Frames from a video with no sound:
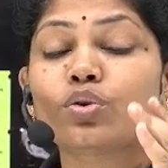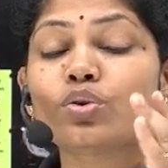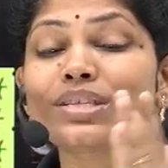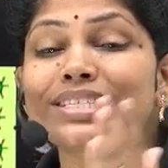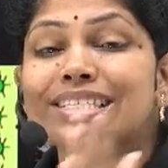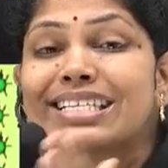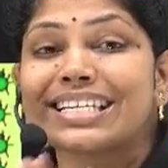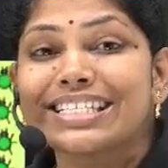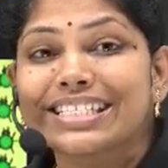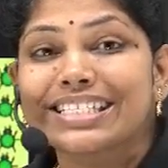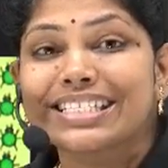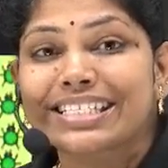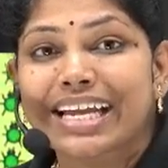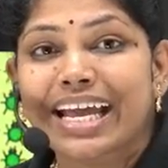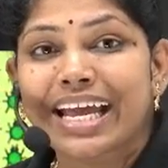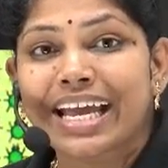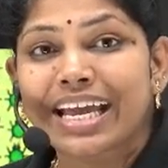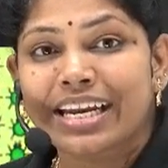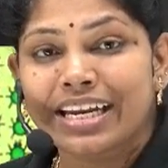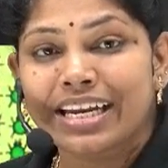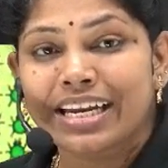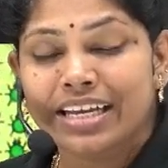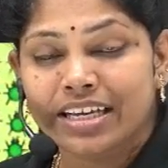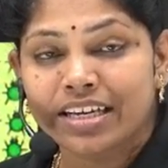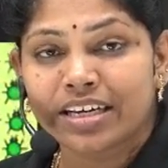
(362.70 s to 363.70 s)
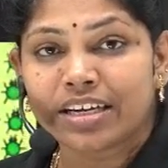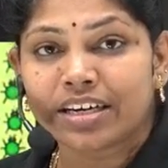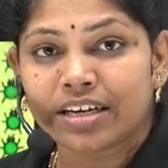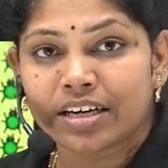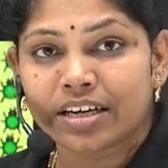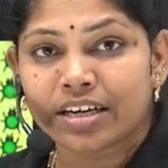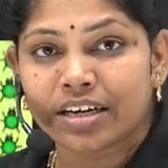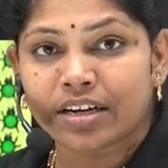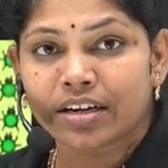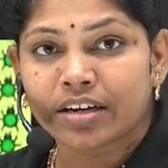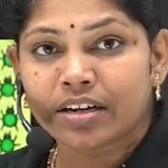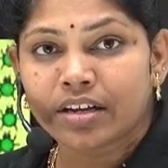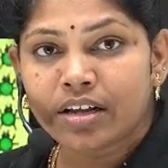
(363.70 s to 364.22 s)
sustain here,
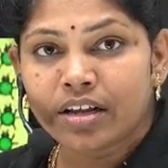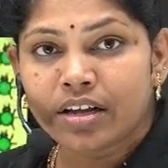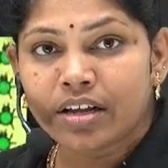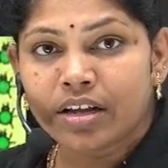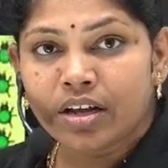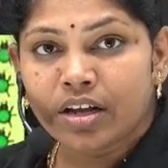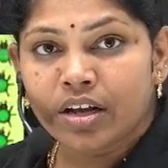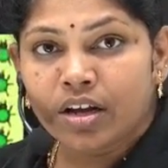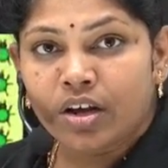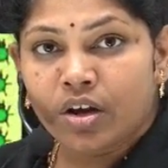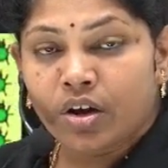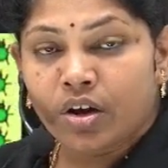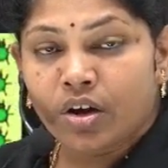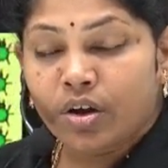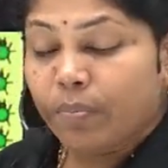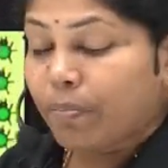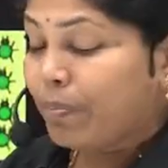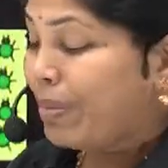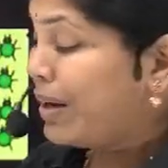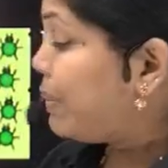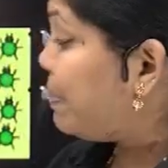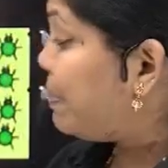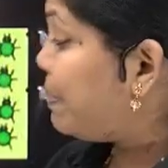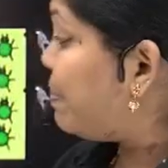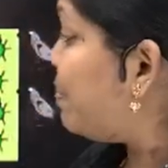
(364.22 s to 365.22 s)
but